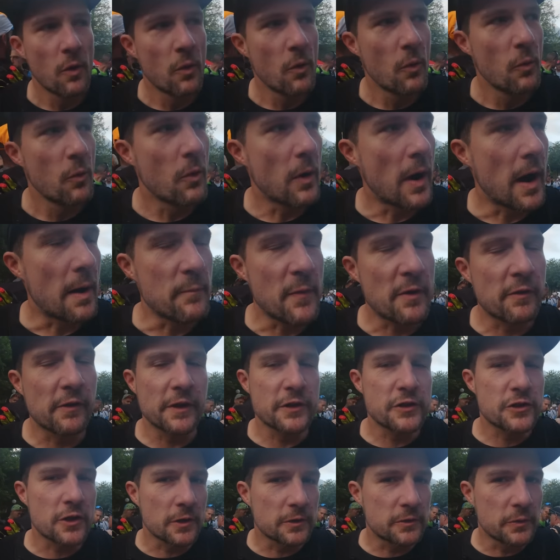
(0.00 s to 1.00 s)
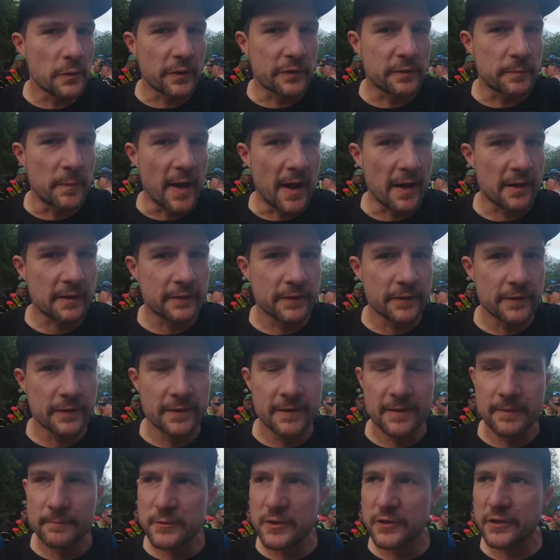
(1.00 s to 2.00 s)
I'm not really sure what to expect.
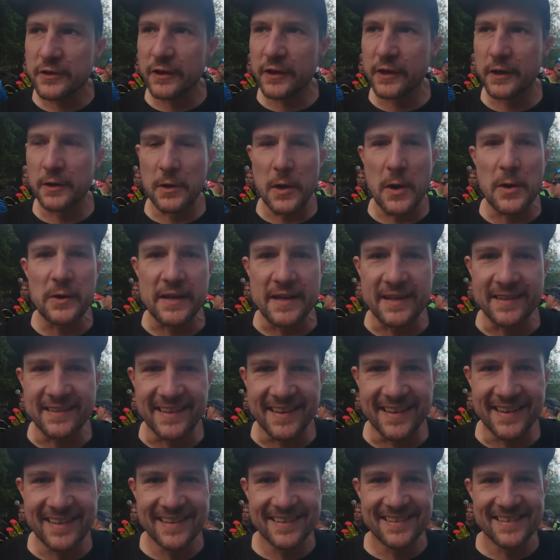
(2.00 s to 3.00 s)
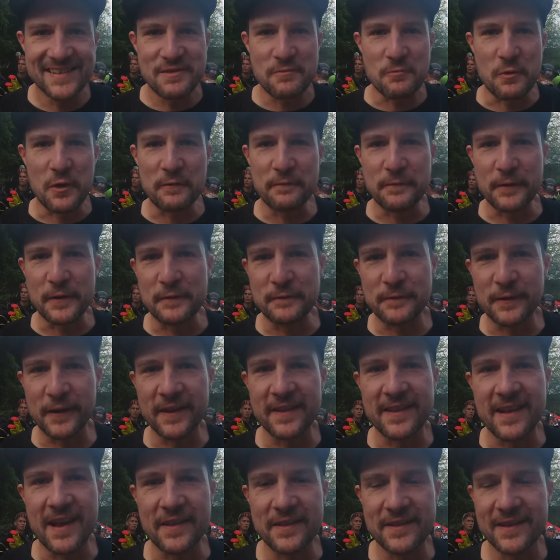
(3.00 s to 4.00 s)
I'm just going to go out easy, one foot in front
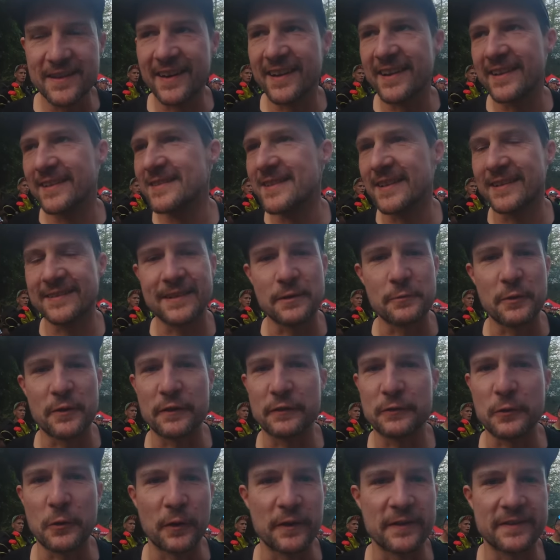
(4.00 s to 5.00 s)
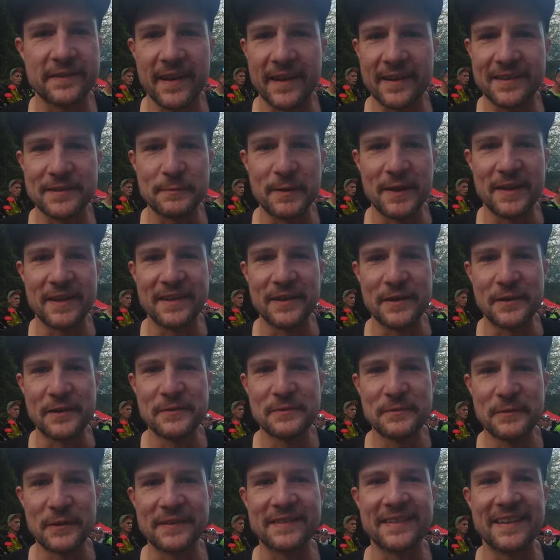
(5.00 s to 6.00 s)
of the other, and just see where this course takes me. You
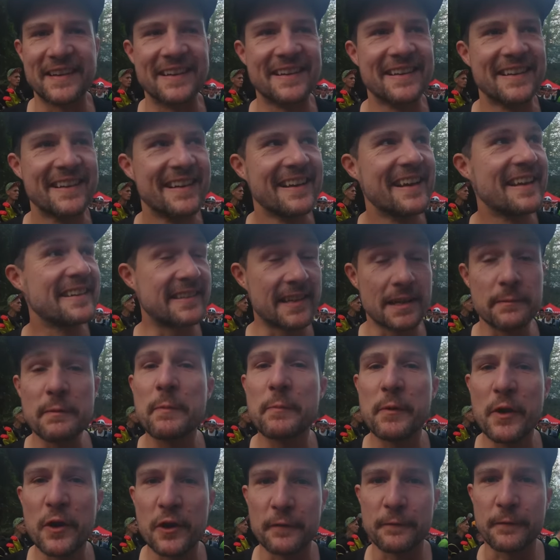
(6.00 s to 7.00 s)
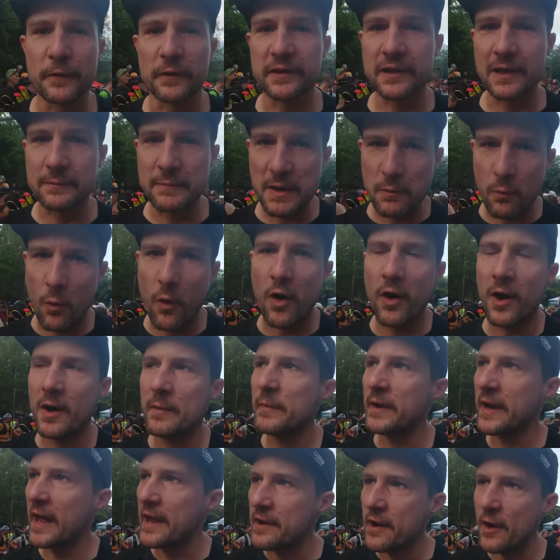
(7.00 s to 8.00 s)
know, we'll see. It's going to be beautiful. It's going to be warm,
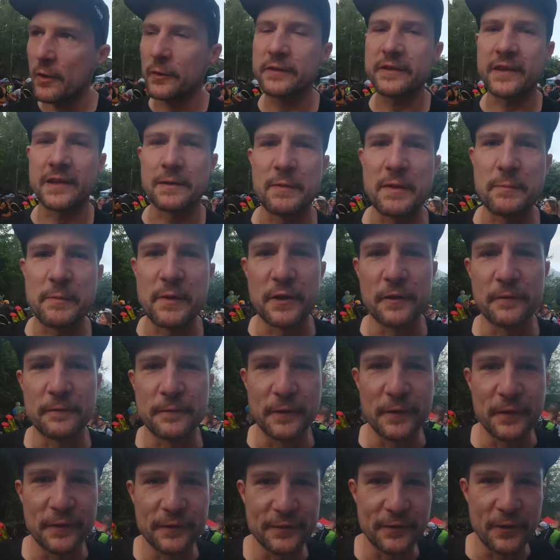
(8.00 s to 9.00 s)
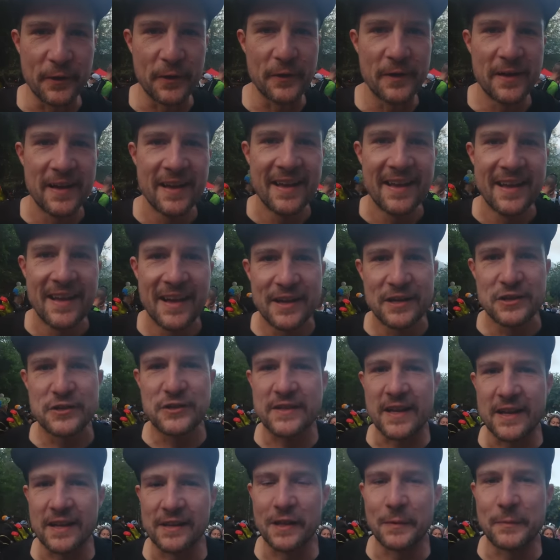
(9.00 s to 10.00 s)
but I know it's going to be beautiful. So
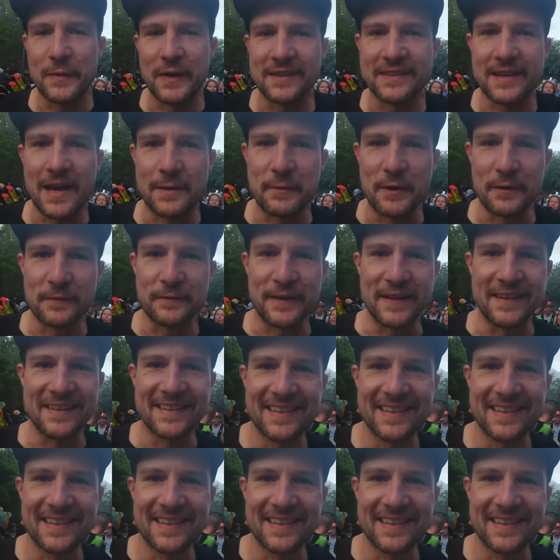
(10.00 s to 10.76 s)
just get a little bit of time on feet.